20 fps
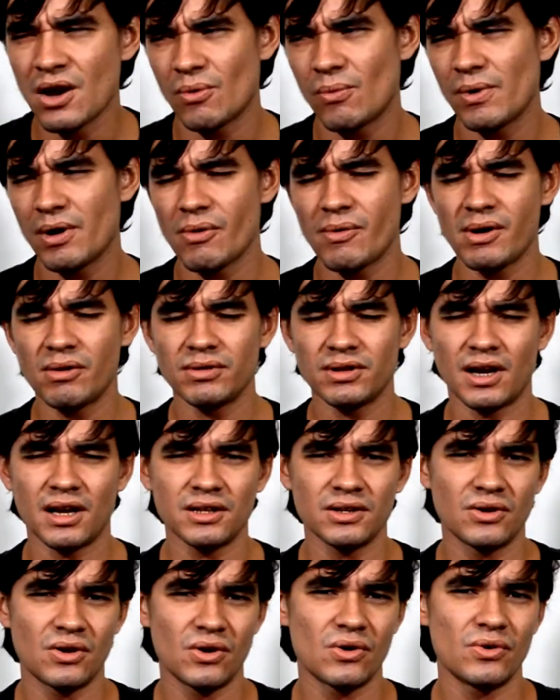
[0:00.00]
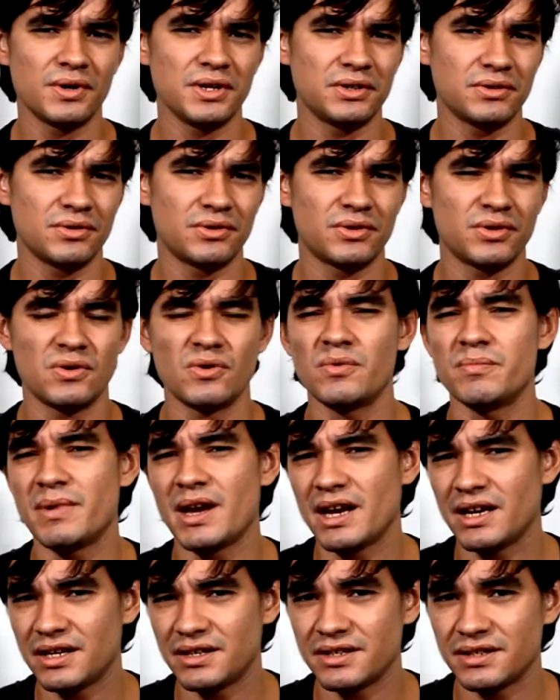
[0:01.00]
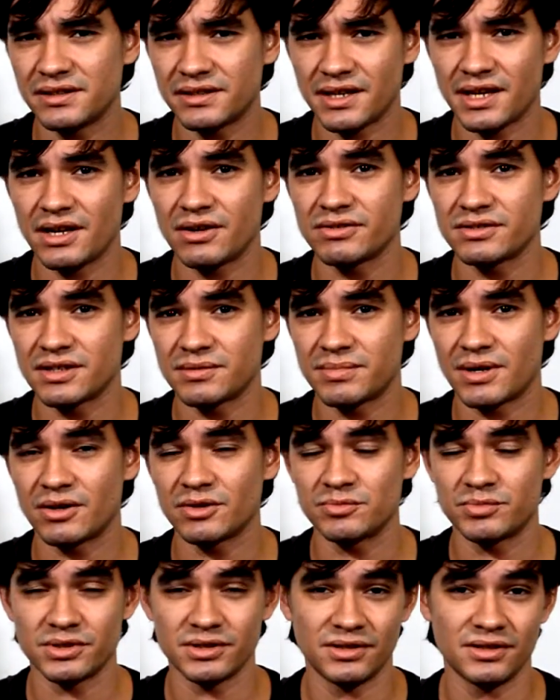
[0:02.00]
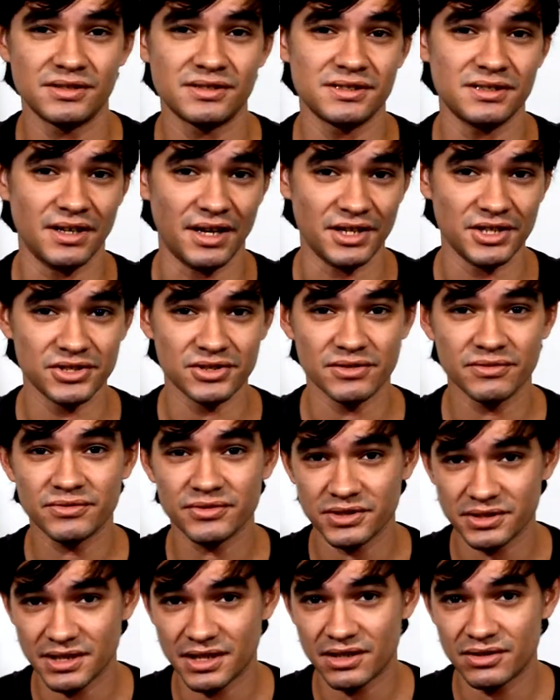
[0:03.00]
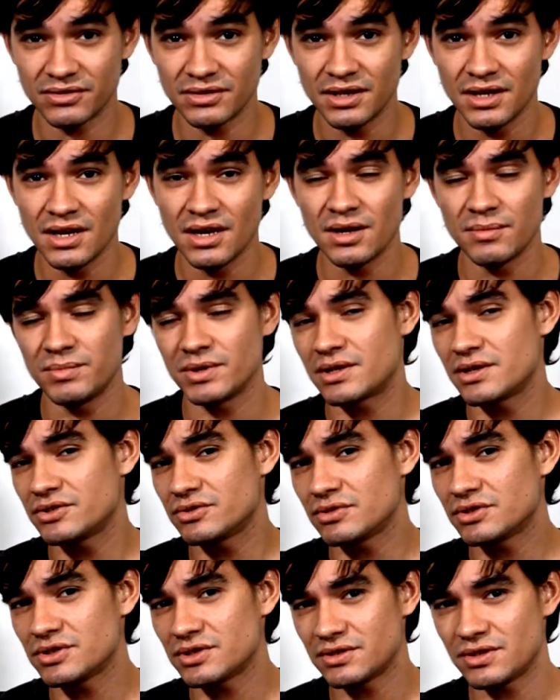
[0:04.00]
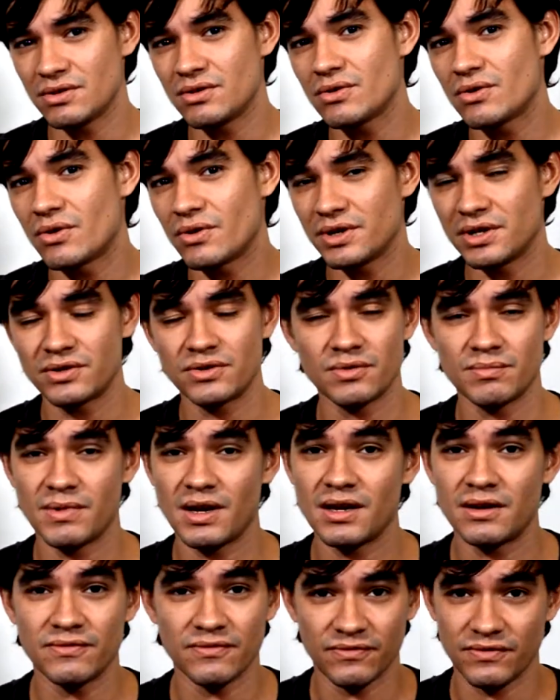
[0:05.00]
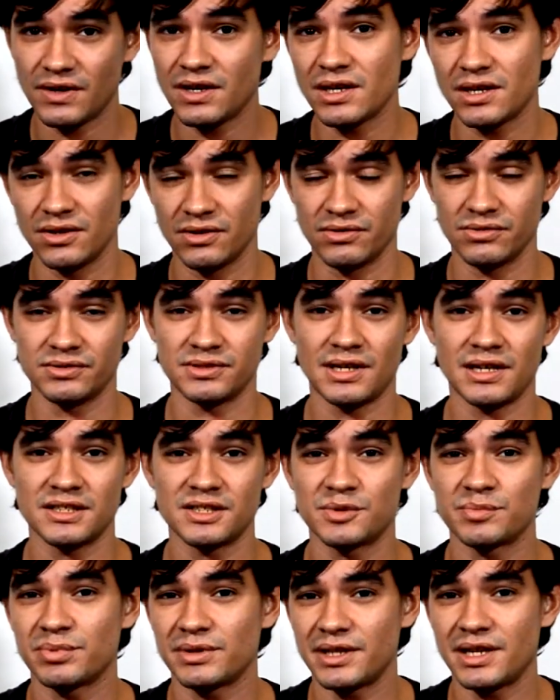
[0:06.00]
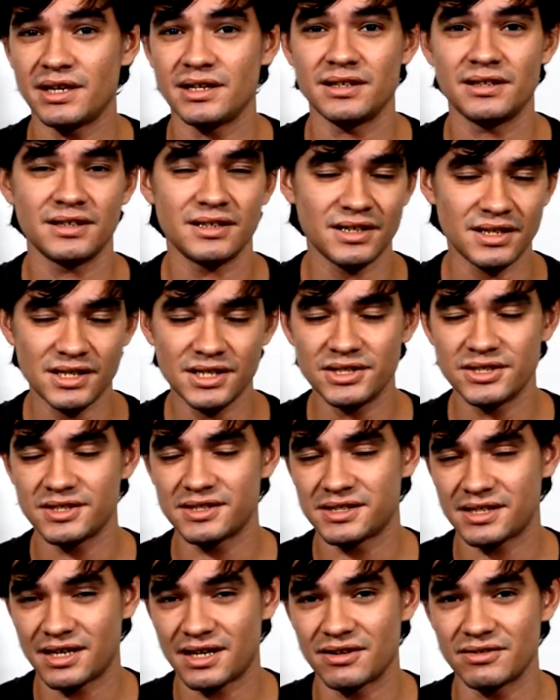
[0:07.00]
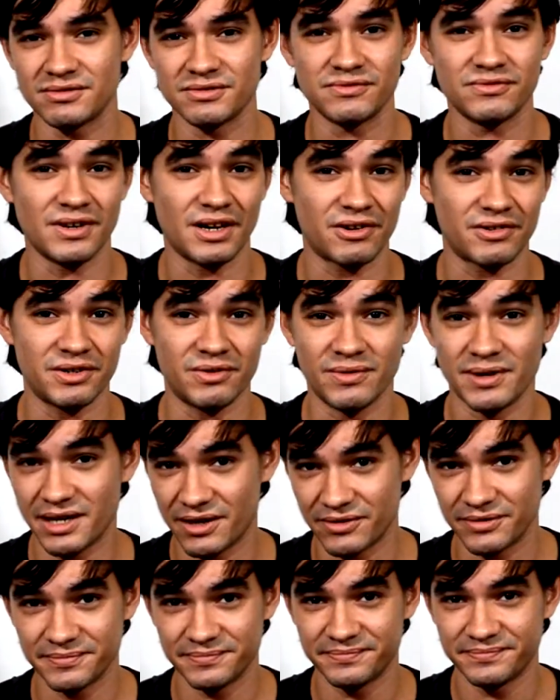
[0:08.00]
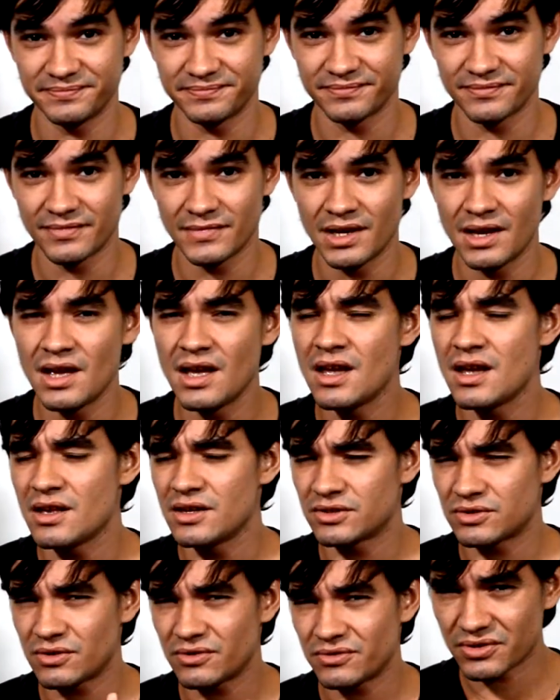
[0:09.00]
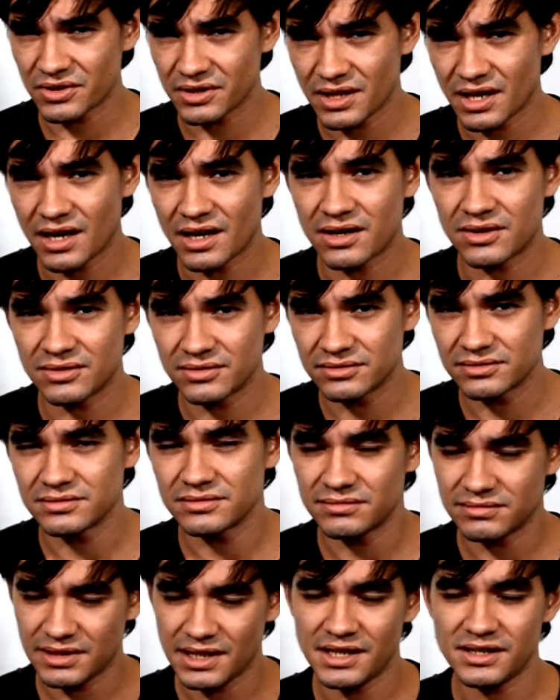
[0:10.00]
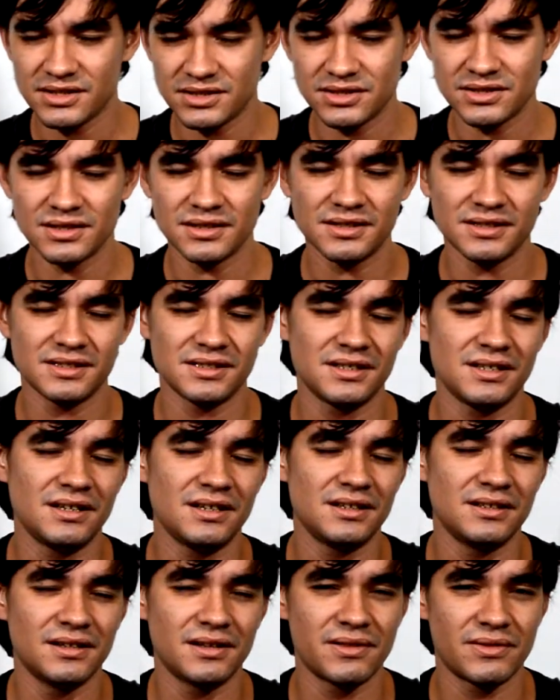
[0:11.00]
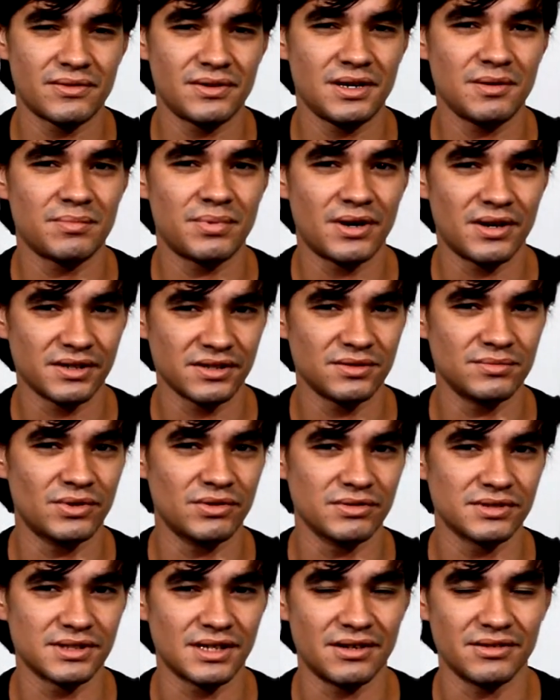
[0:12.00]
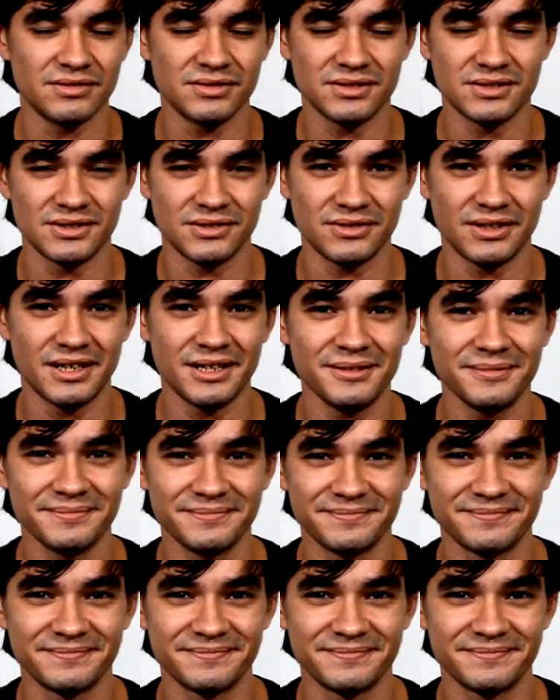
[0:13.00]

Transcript: We will not go into too many details about pronunciation for now, because we're still going to make videos explaining each sound very well. So now, let's just see the three possible sounds, okay?